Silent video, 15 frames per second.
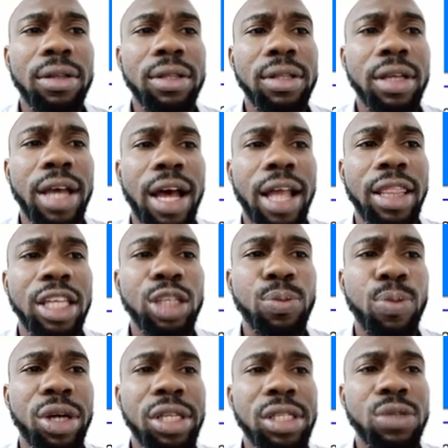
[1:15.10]
at this
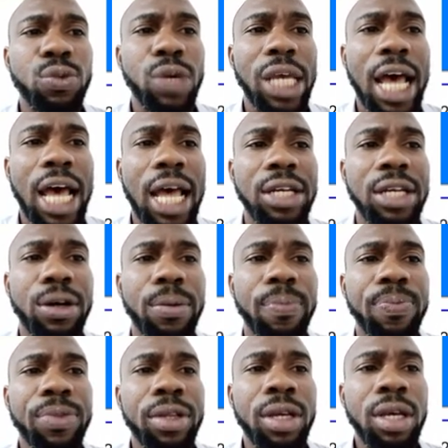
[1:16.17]
point we had
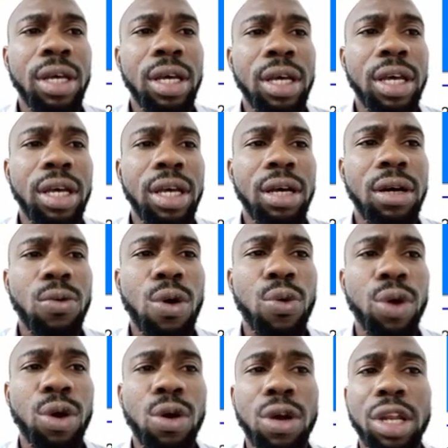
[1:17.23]
what we
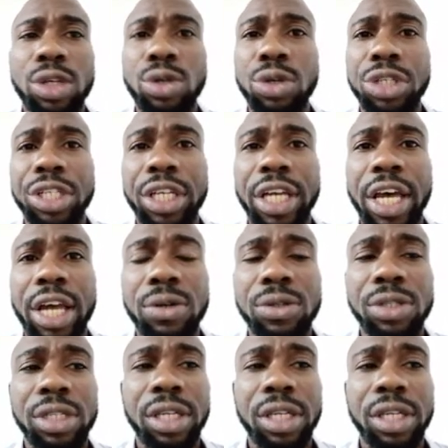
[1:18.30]
call a doji candlestick,